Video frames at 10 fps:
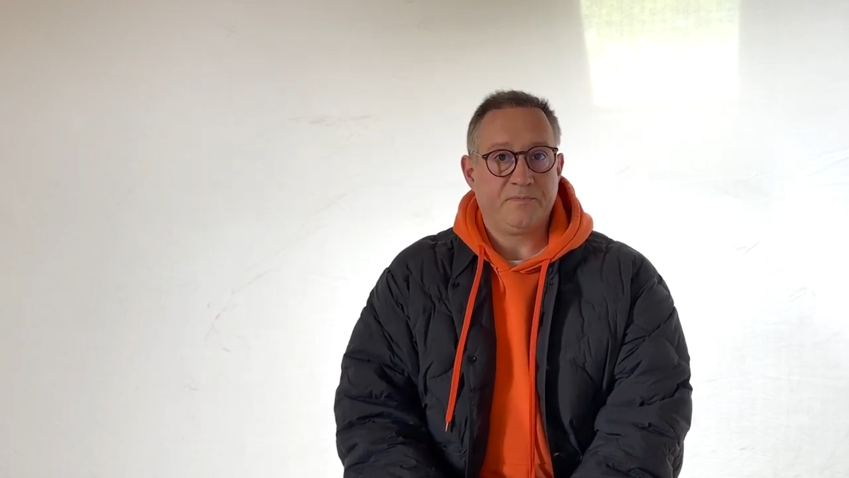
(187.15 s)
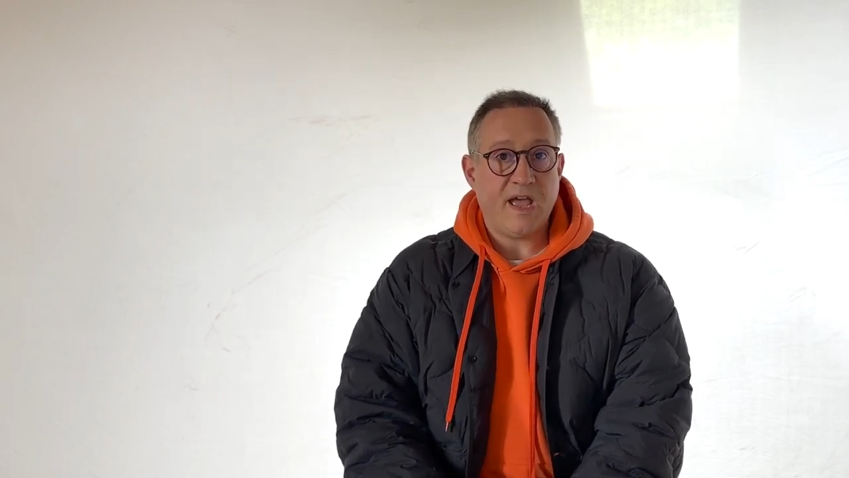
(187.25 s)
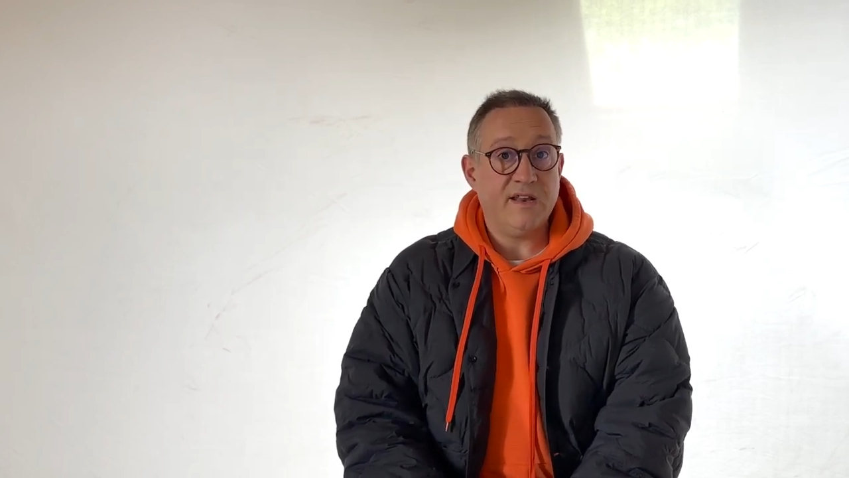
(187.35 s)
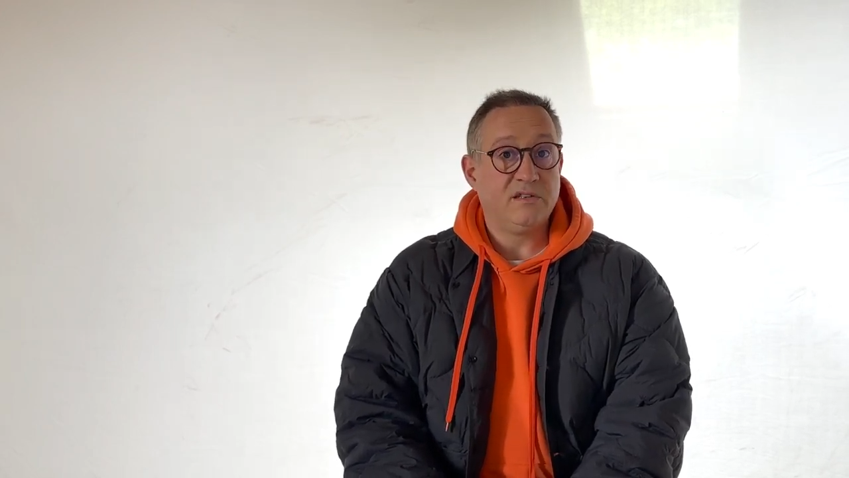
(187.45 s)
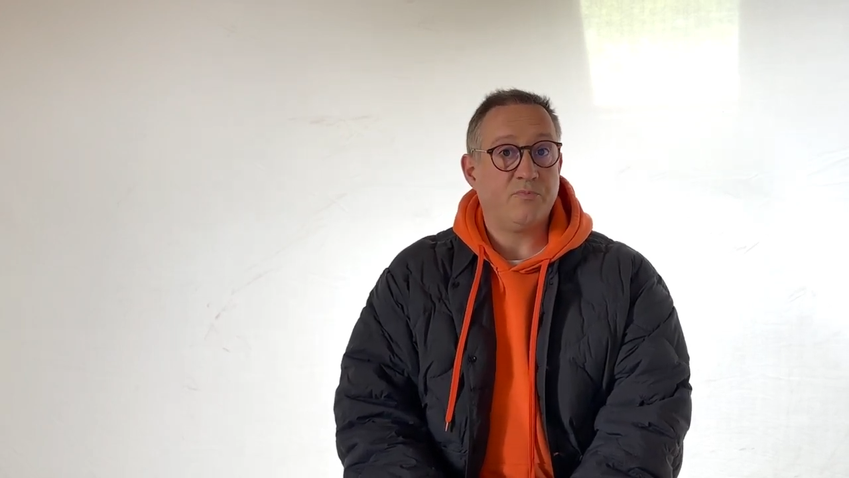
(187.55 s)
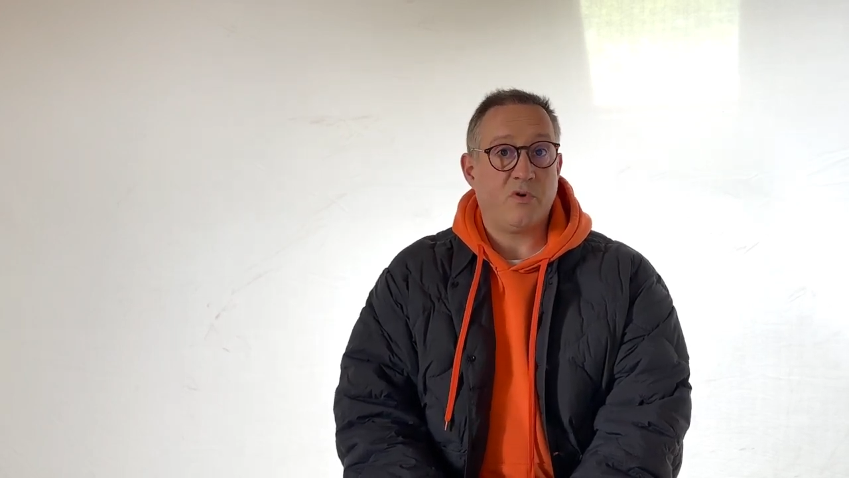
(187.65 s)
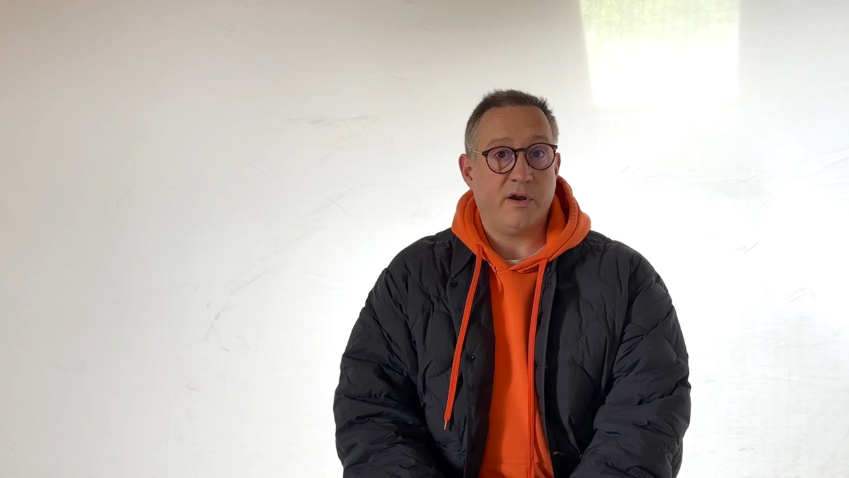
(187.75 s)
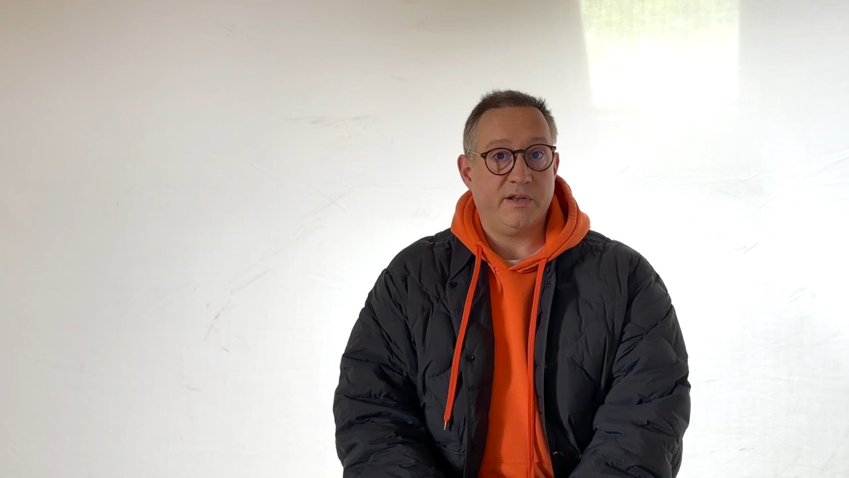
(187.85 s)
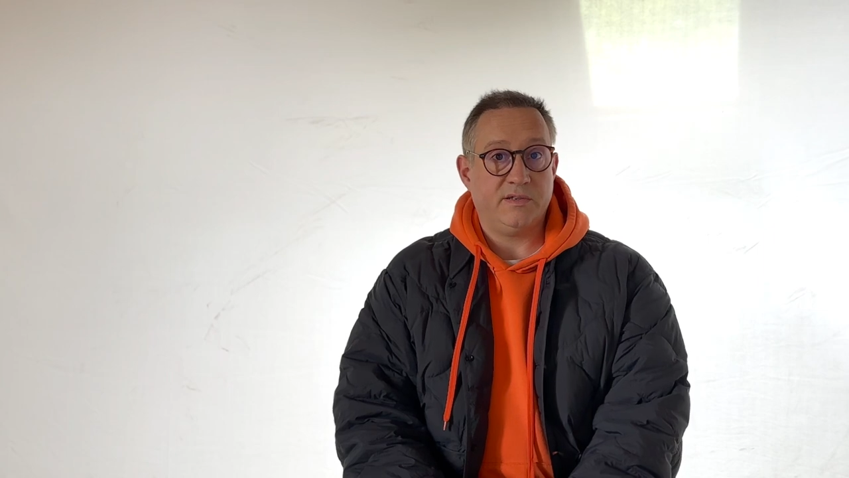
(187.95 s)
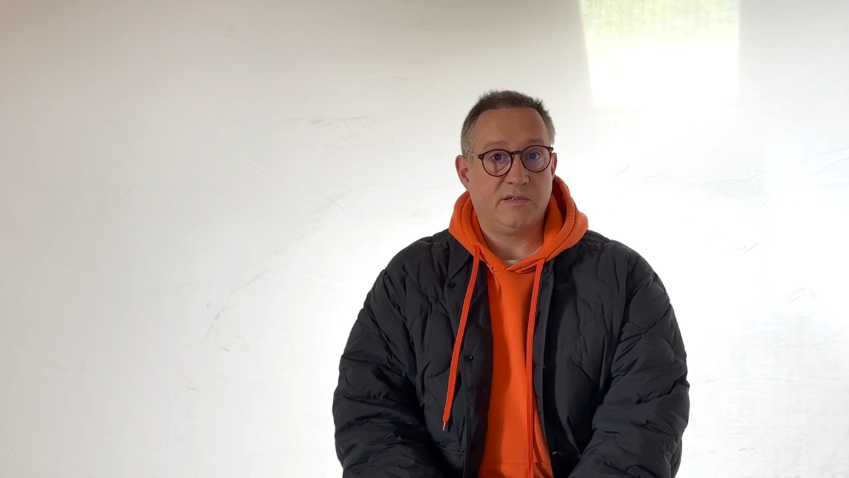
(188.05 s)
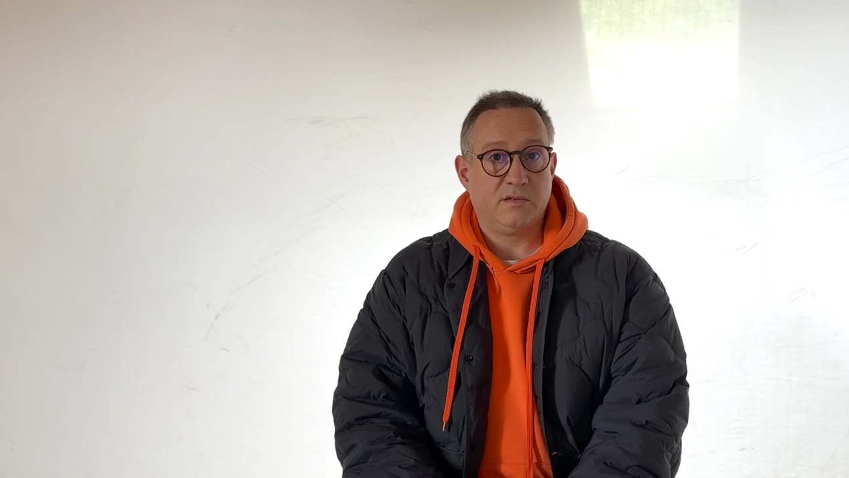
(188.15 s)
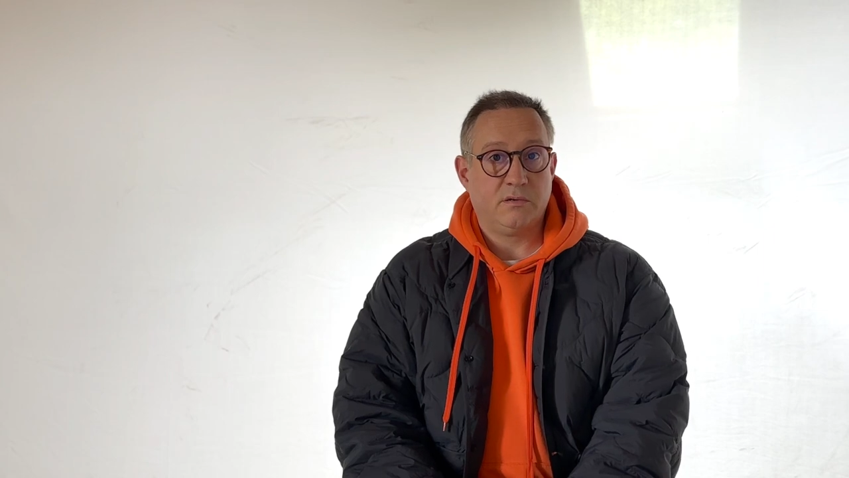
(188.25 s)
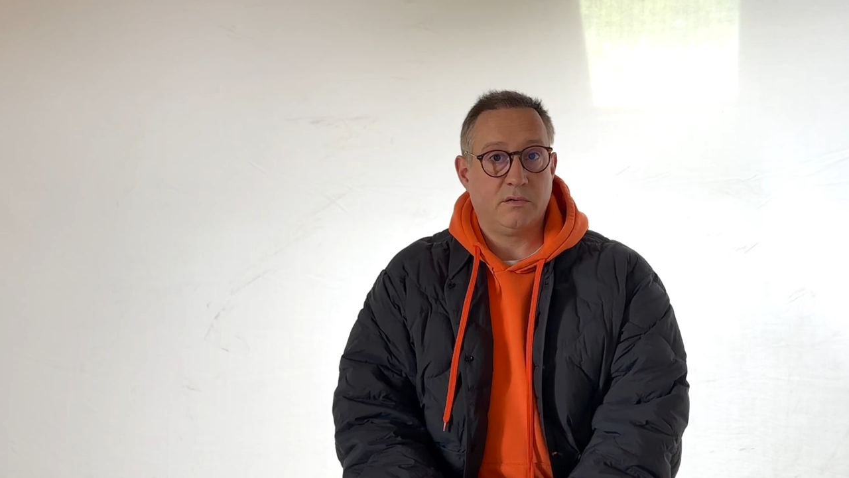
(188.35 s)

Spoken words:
enterprise.